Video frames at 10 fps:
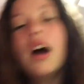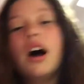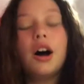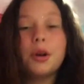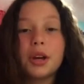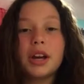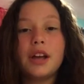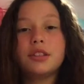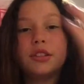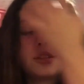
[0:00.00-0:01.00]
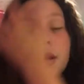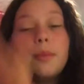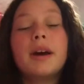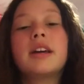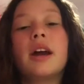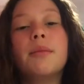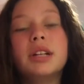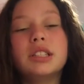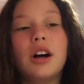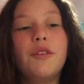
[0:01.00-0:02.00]
Okay guys, so my camera
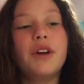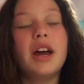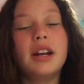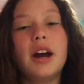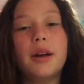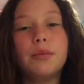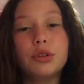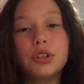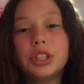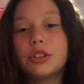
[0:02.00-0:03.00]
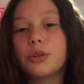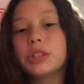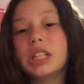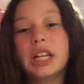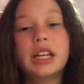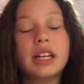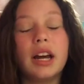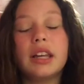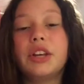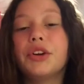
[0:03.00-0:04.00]
is off and I'm muted so Quetzali
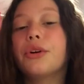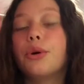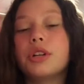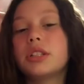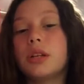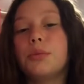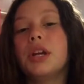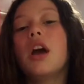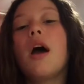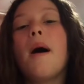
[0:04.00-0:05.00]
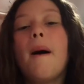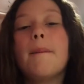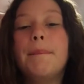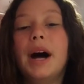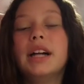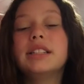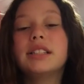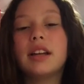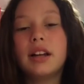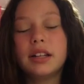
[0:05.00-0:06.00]
cannot hear or see me.
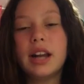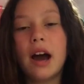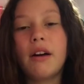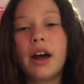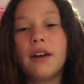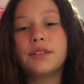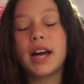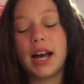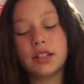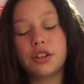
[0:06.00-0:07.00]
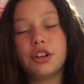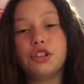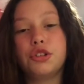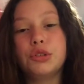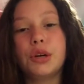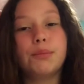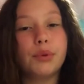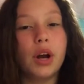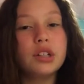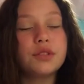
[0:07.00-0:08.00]
But now I have to ask her to choose a
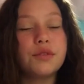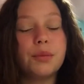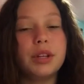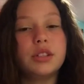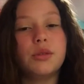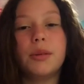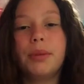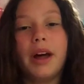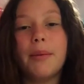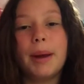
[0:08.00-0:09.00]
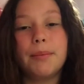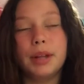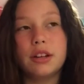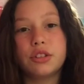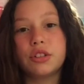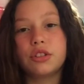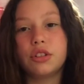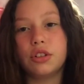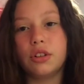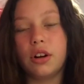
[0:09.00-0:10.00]
brush for me to apply my blush
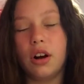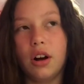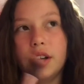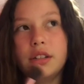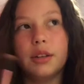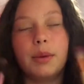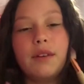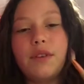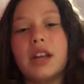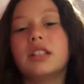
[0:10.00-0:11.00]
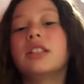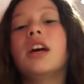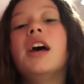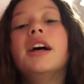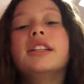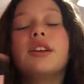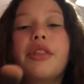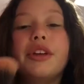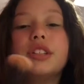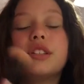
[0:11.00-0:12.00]
onto my face. So
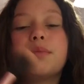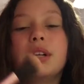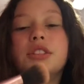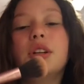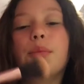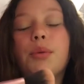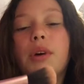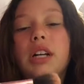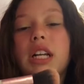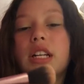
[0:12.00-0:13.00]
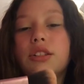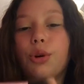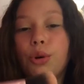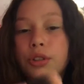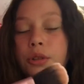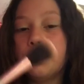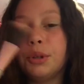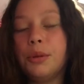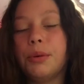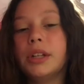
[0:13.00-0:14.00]
this is brush number 1. It is an Ulta
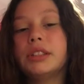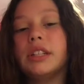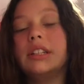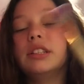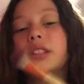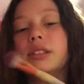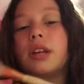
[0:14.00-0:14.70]
Beauty brush. And this is